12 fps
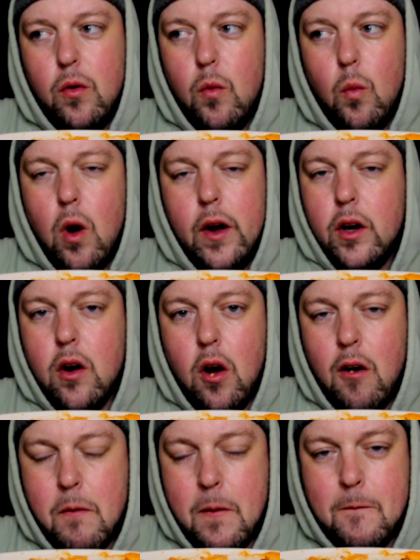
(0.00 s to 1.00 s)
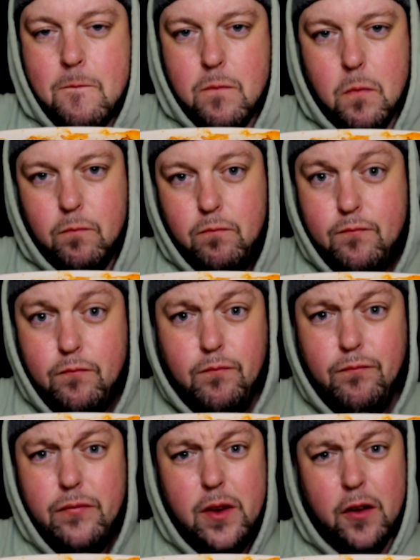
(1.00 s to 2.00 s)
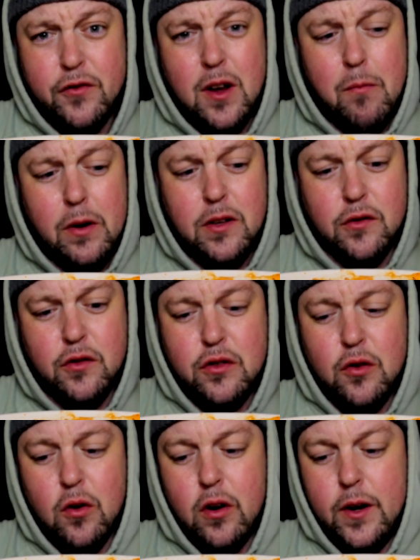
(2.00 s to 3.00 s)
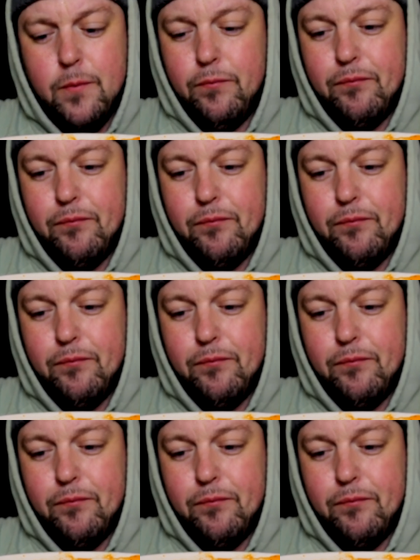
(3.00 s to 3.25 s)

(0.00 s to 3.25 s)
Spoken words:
one comment of somebody's little story